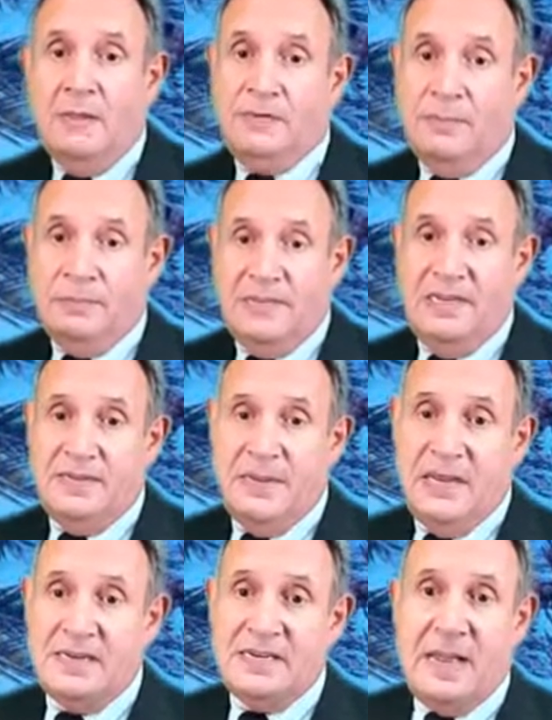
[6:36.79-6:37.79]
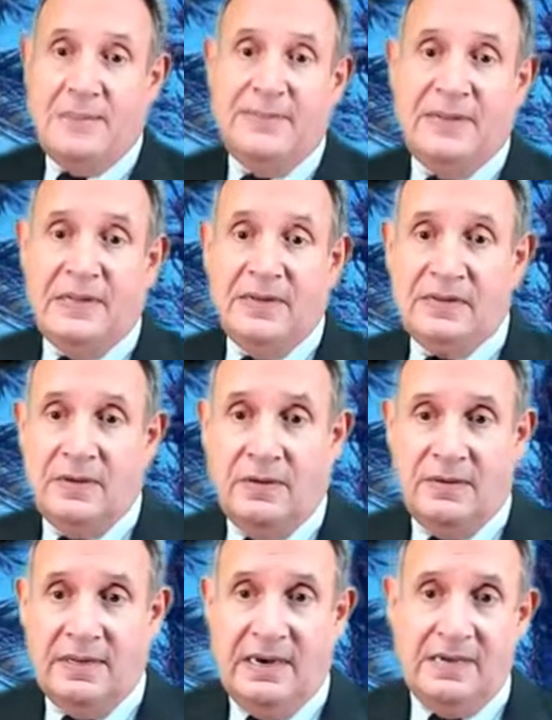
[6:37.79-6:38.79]
So please be on top of it. Let's
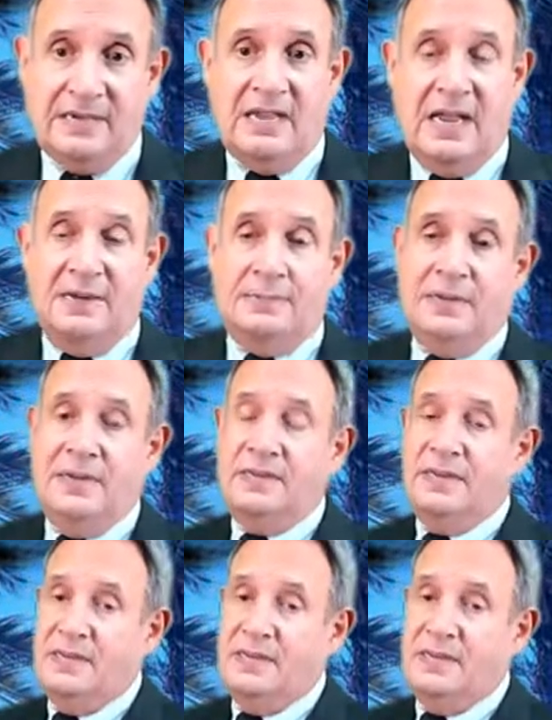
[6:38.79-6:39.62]
go to the next slide, please. This